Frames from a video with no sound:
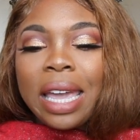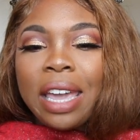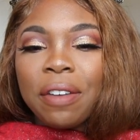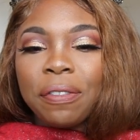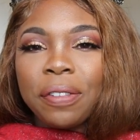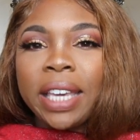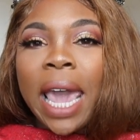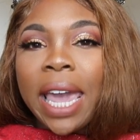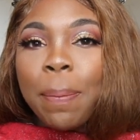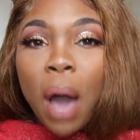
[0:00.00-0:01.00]
if
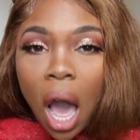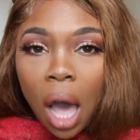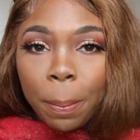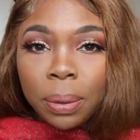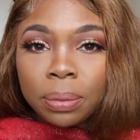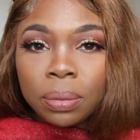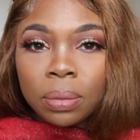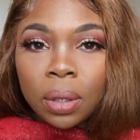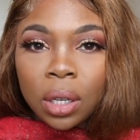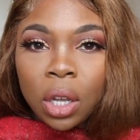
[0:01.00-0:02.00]
K-pop
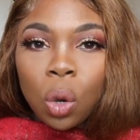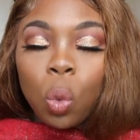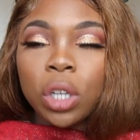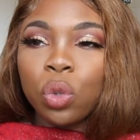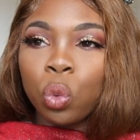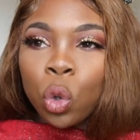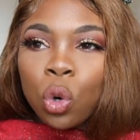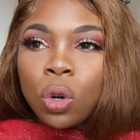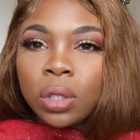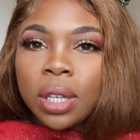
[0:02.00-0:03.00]
was
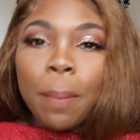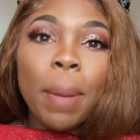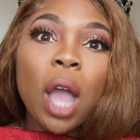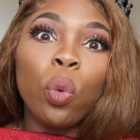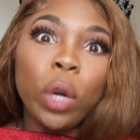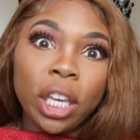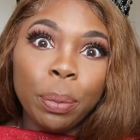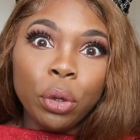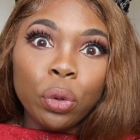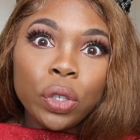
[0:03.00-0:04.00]
ruled by
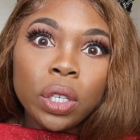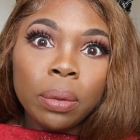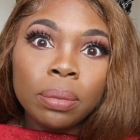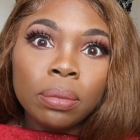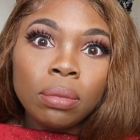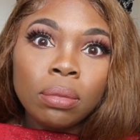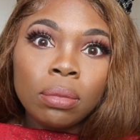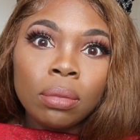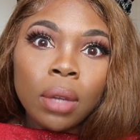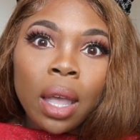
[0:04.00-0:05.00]
weeaboos?
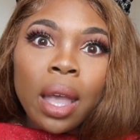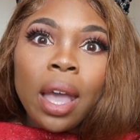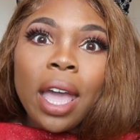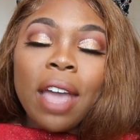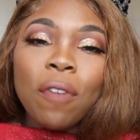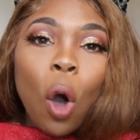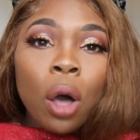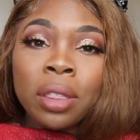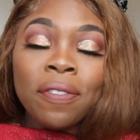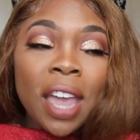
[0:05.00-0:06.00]
If
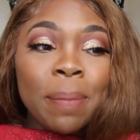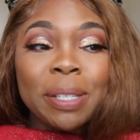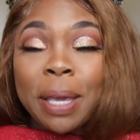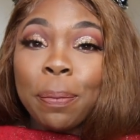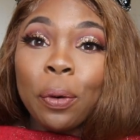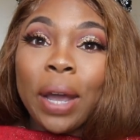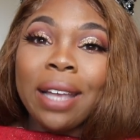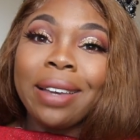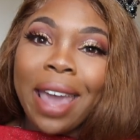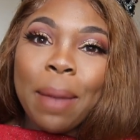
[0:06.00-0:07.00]
all the famous people
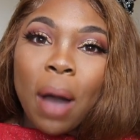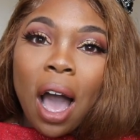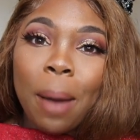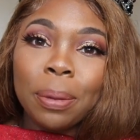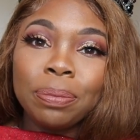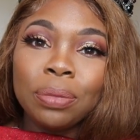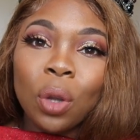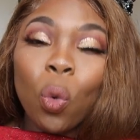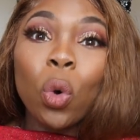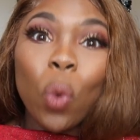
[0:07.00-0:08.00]
in K-pop
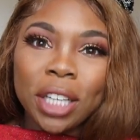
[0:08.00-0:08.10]
were